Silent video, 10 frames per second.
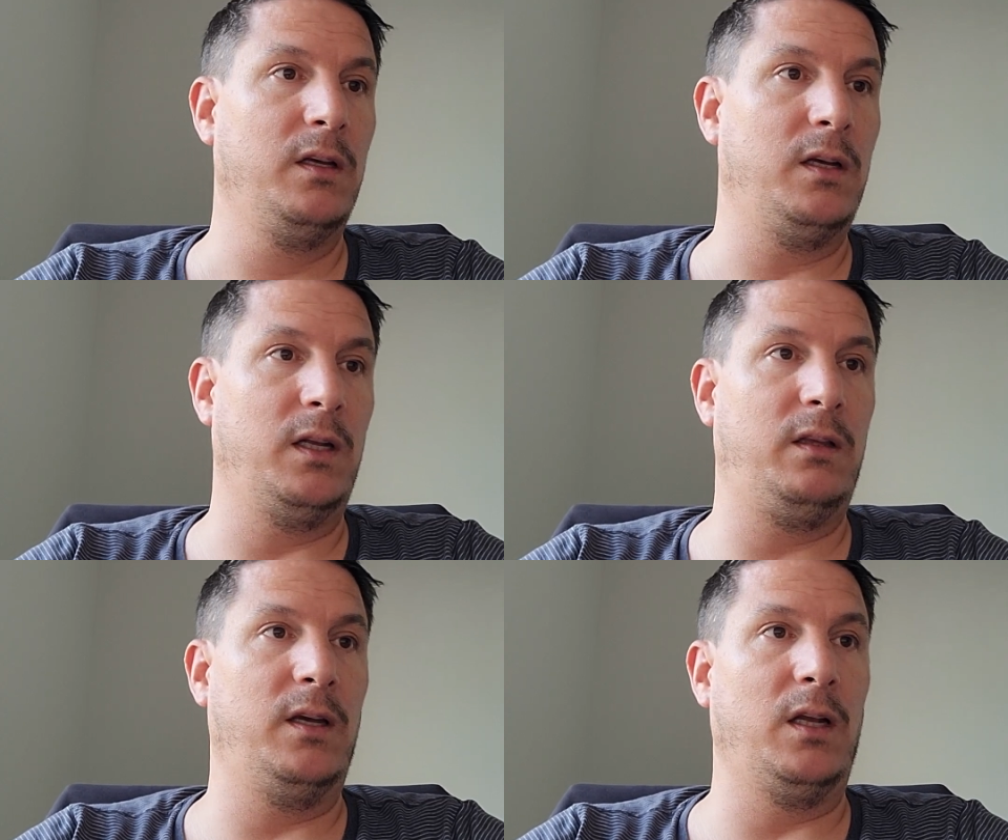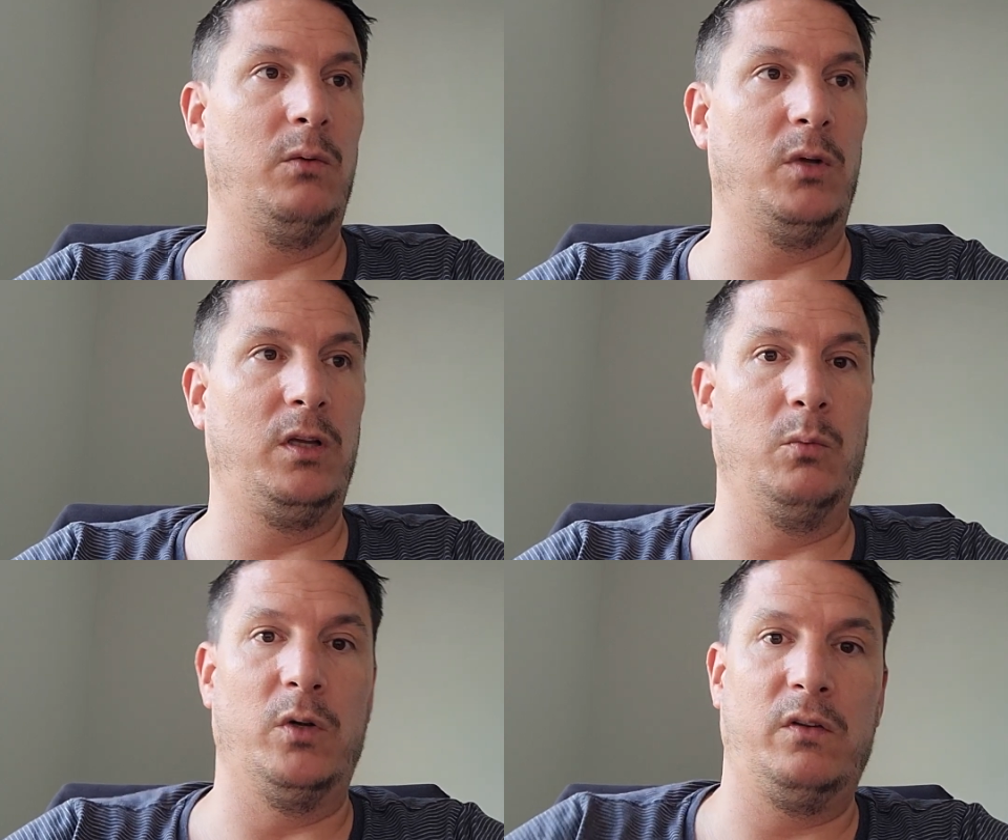at the end what
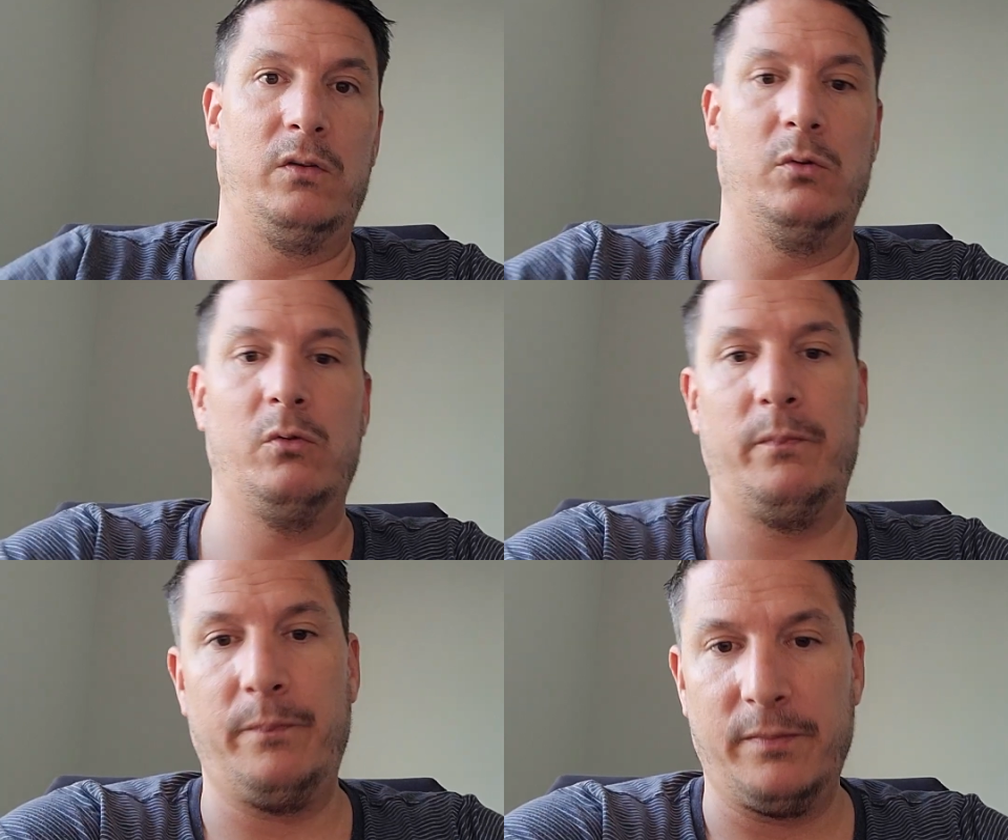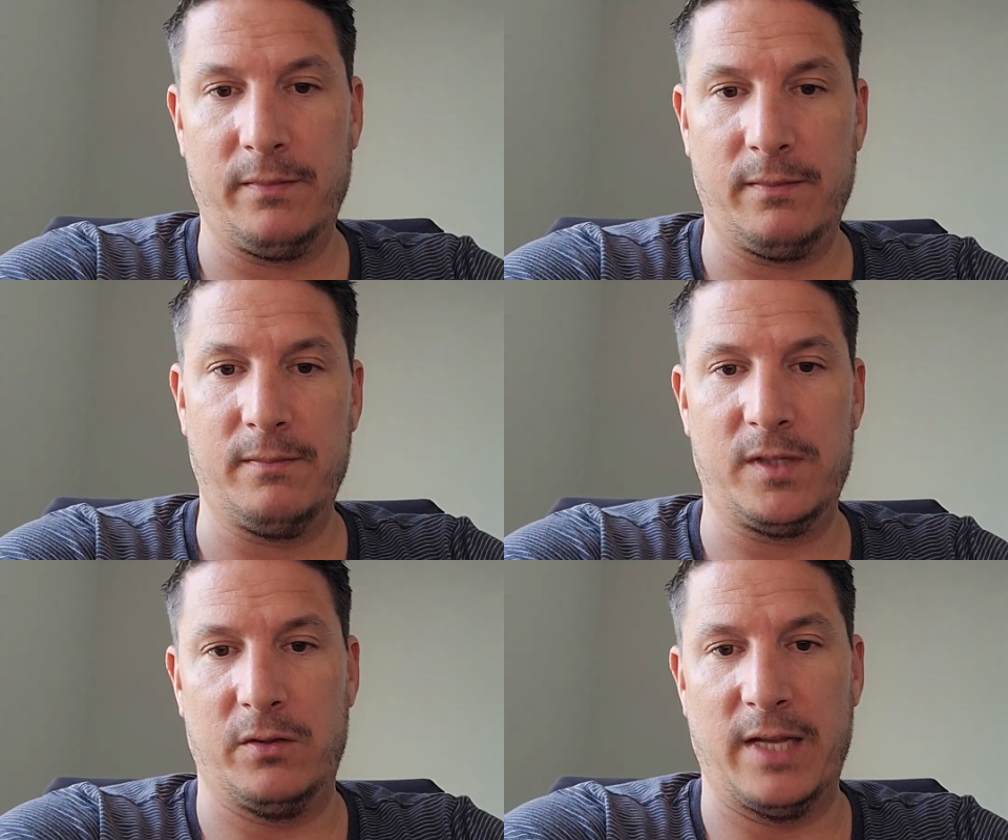he wants to do.
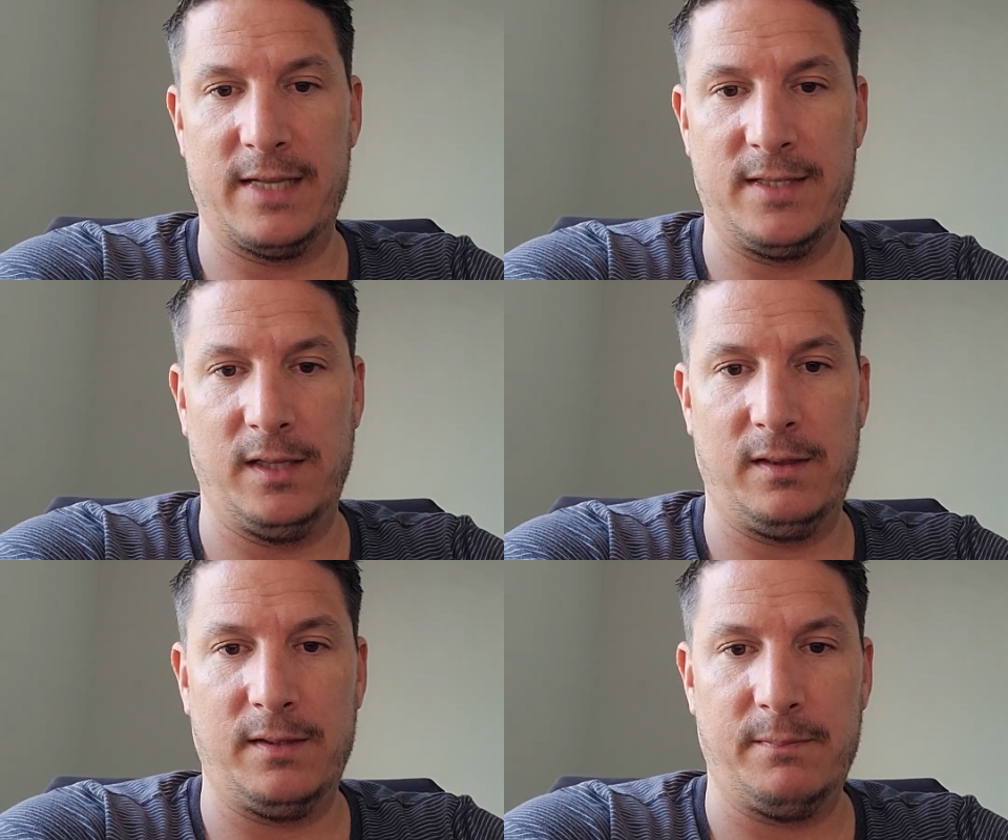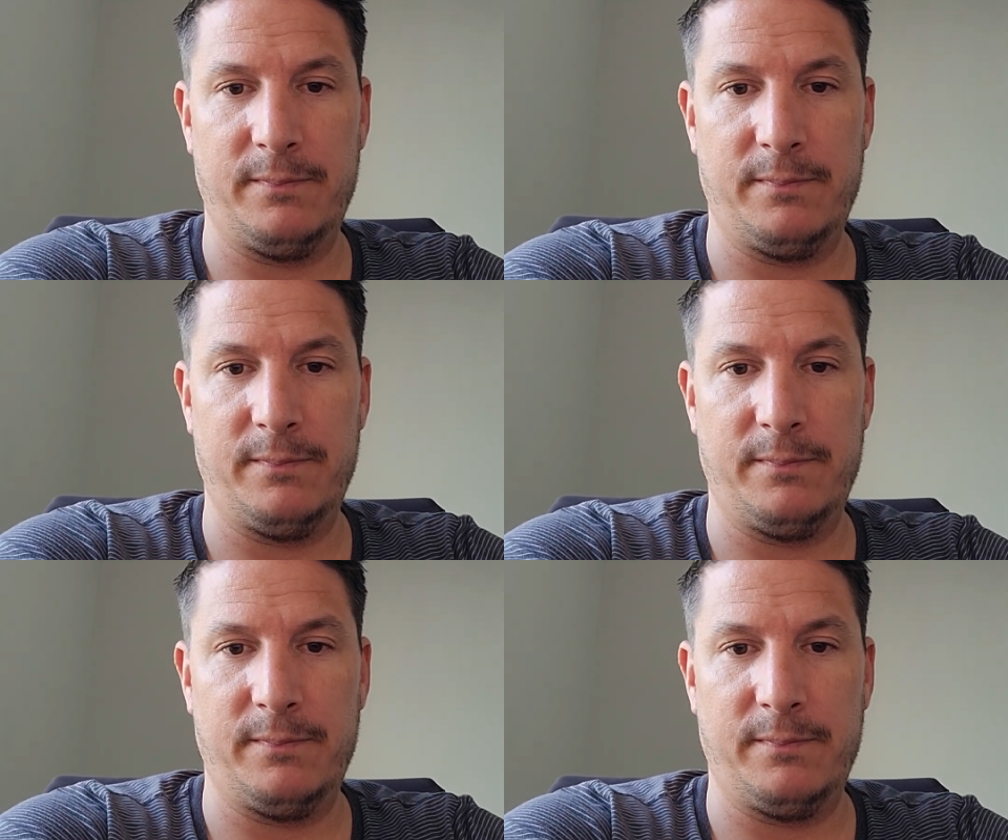So that's it.